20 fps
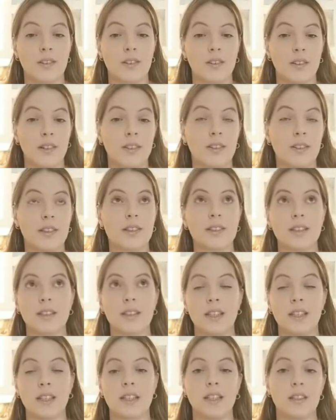so as I
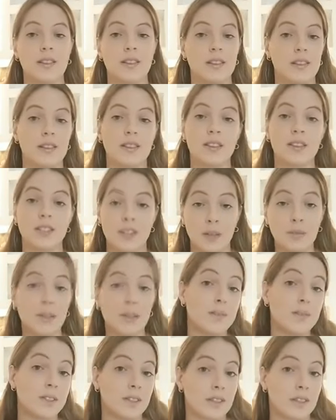said, it sometimes